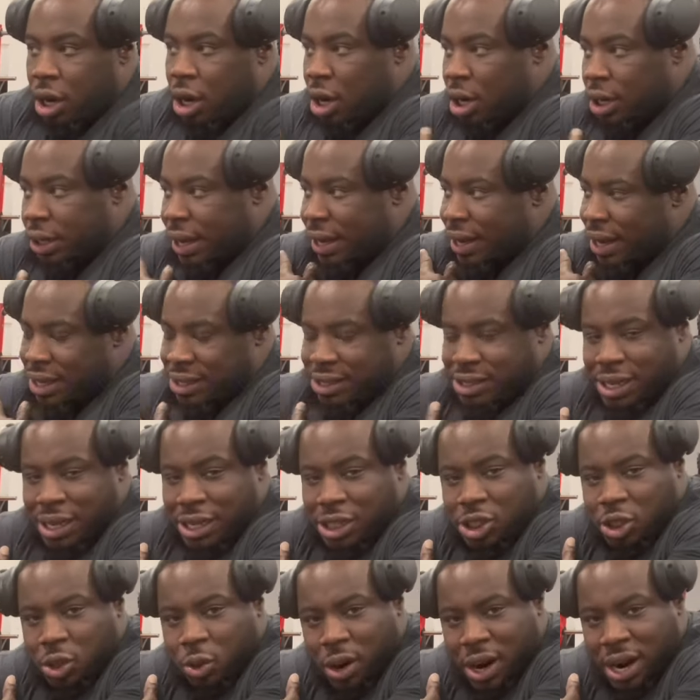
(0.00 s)
Like I say,
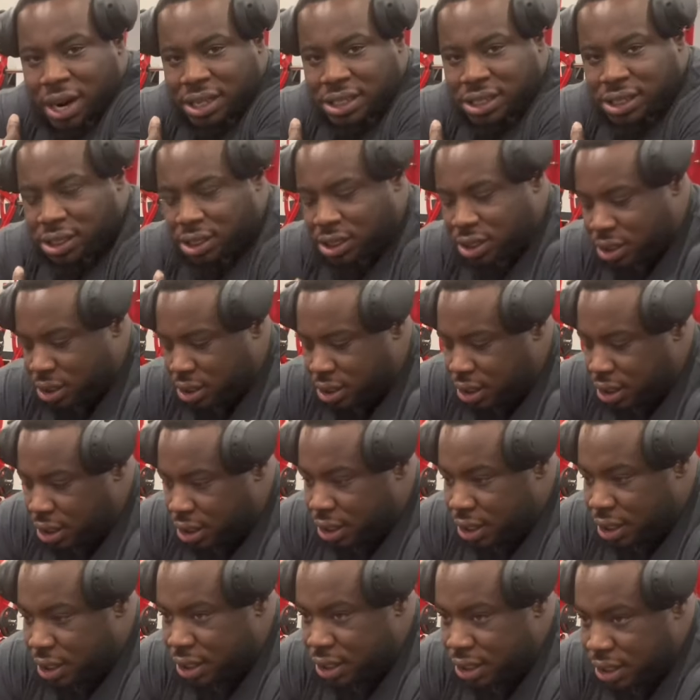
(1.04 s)
squats
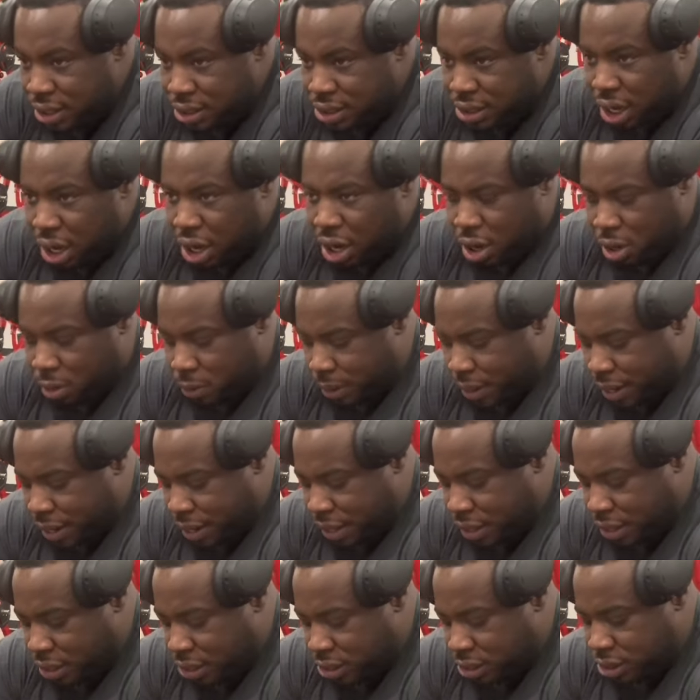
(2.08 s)
is
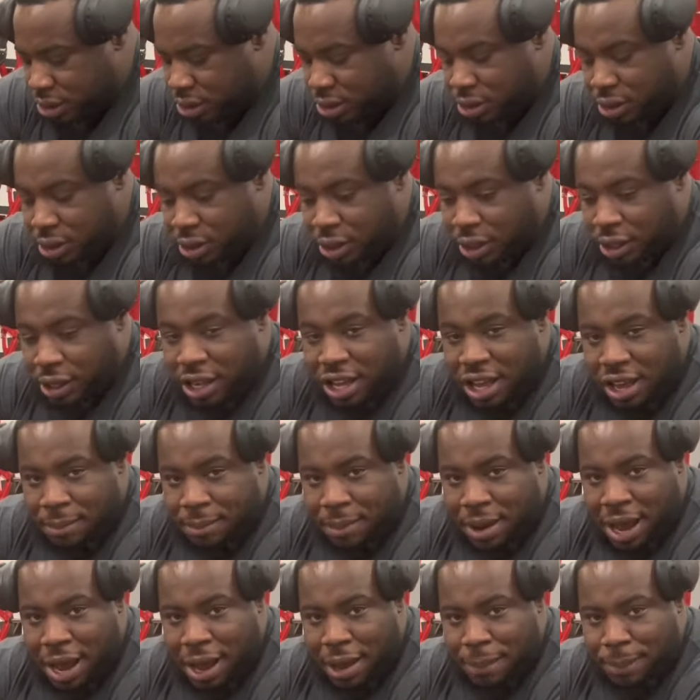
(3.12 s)
always, in
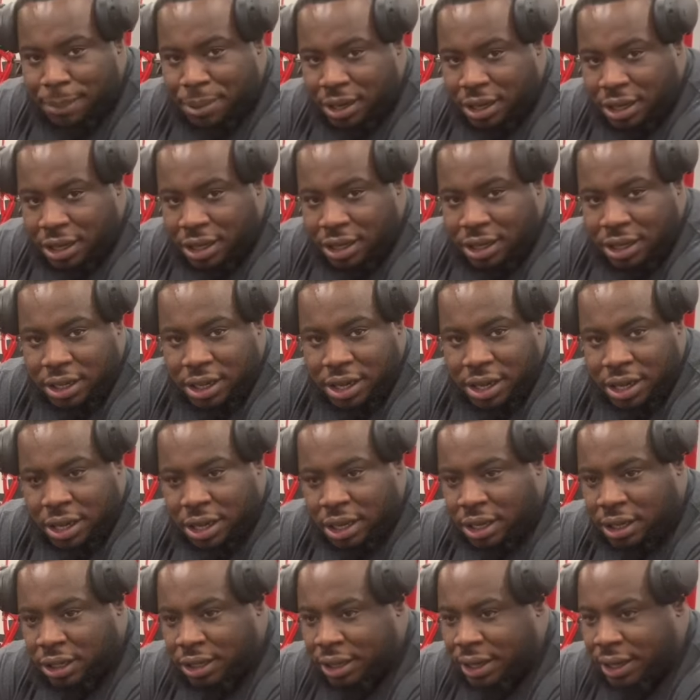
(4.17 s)
my opinion, the king
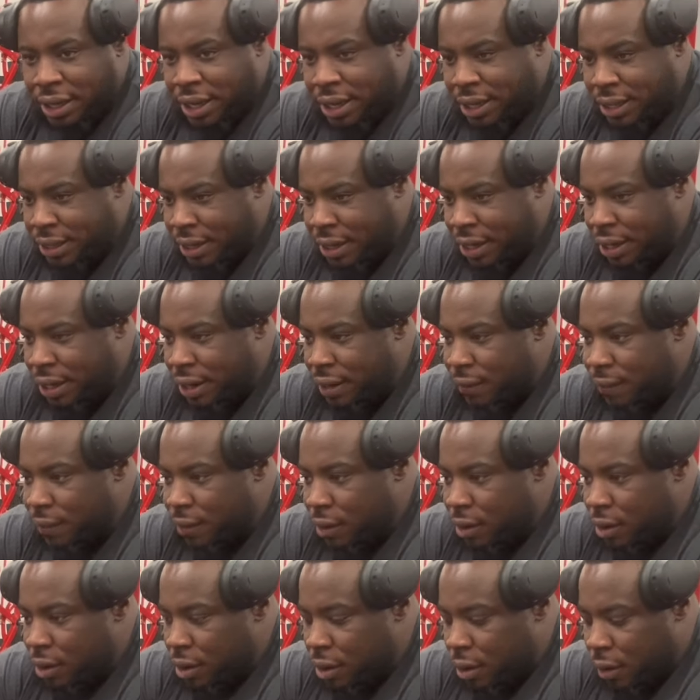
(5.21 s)
of leg day.
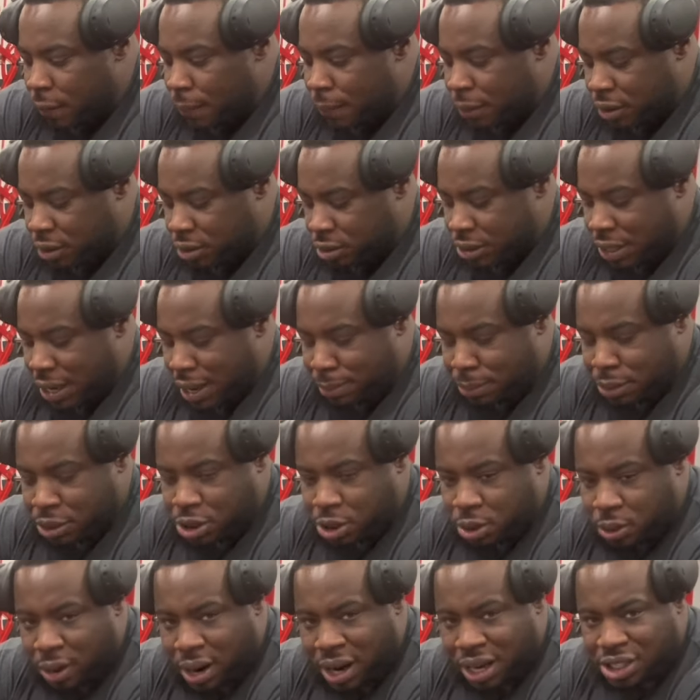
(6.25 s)
But on top of
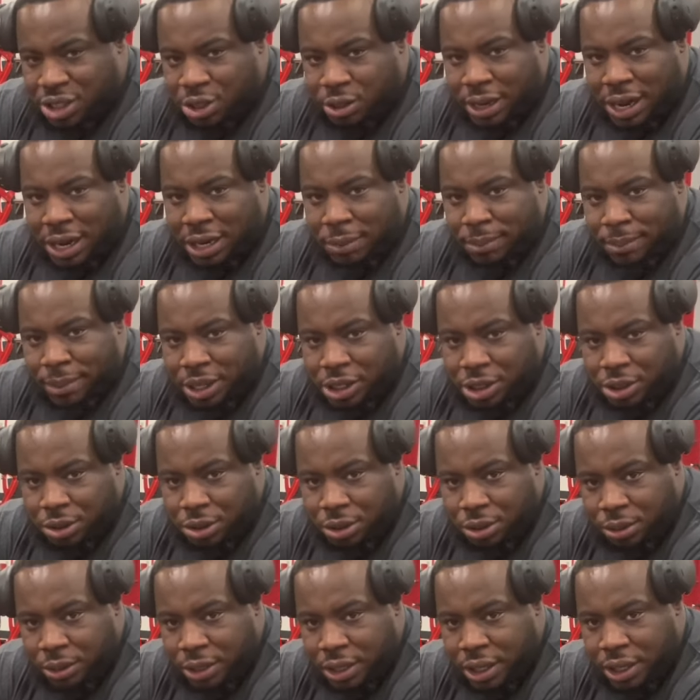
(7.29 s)
squats, you gotta make sure
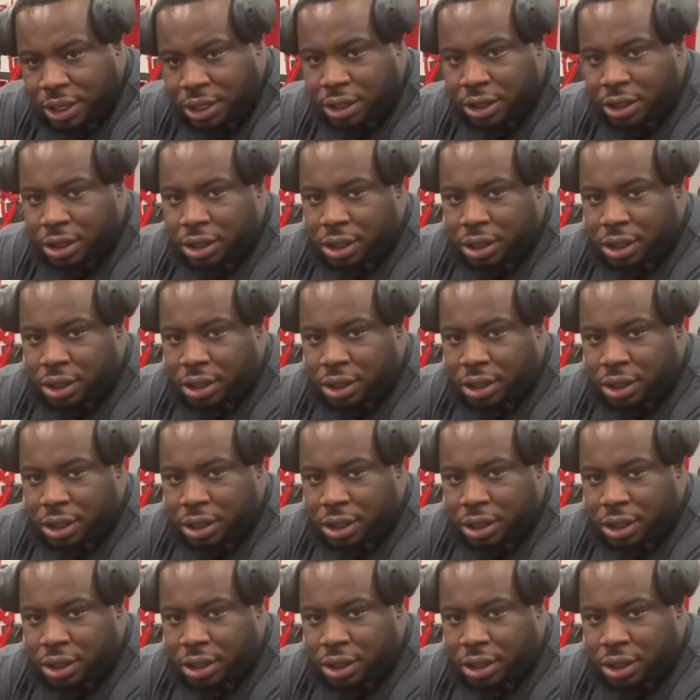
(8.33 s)
you're getting